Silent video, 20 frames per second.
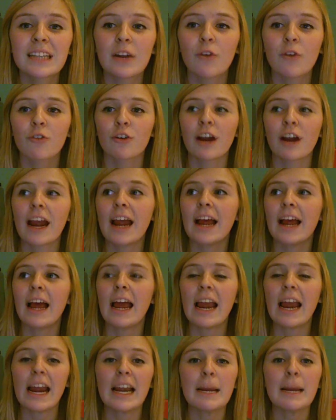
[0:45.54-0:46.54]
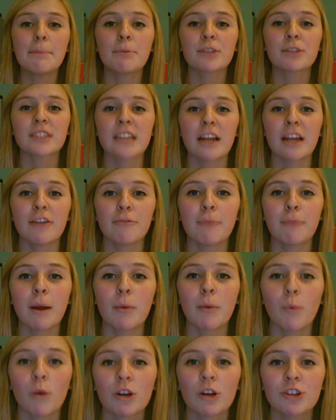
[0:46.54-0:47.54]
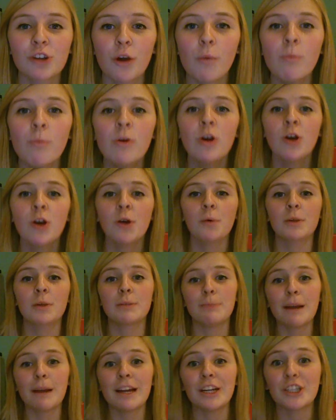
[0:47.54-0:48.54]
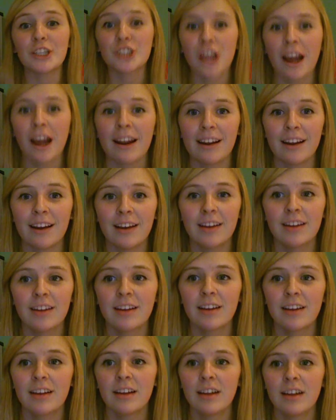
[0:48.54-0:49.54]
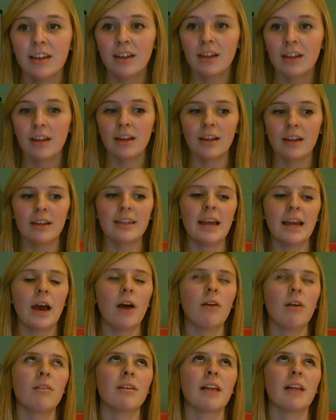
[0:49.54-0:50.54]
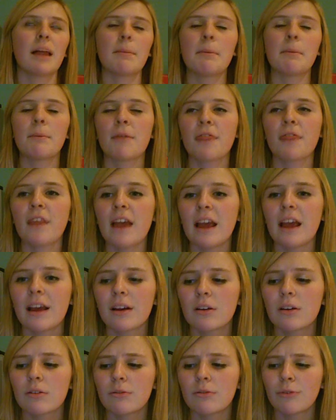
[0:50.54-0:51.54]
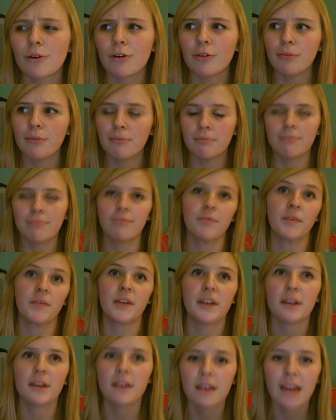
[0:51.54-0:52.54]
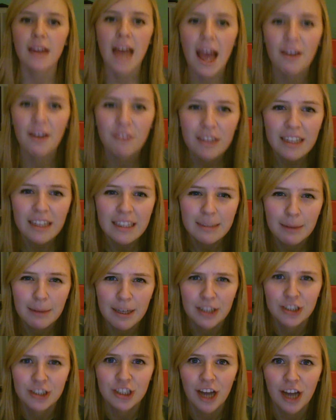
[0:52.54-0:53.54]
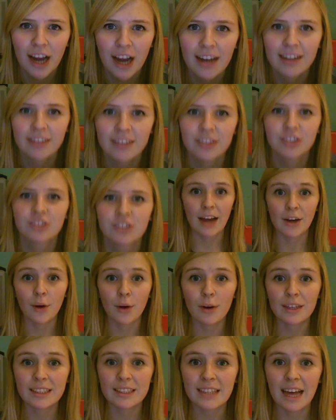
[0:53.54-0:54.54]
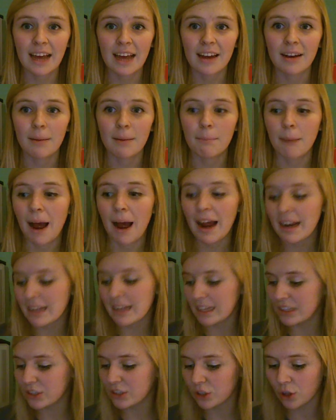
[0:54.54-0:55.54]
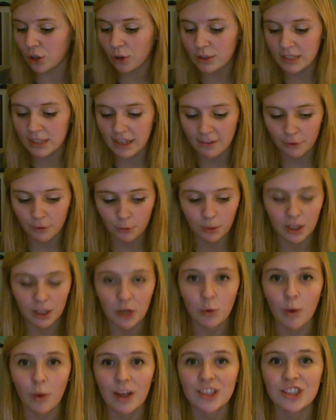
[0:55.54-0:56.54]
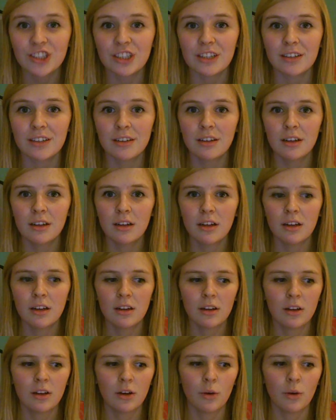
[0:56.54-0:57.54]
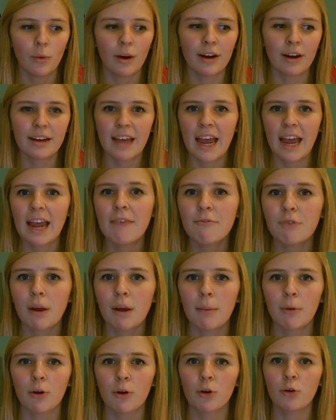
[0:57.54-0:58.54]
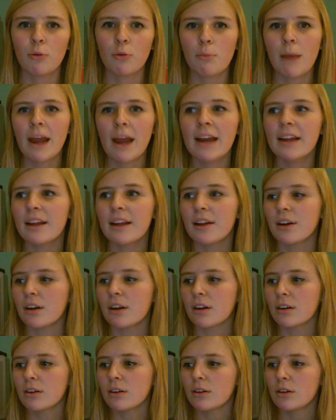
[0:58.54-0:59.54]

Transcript: over 80% of my wardrobe was made in China. Now, a lot of people think, well, everything's made in China. I noticed that buying these clothes, I never really questioned where it came from or who made it or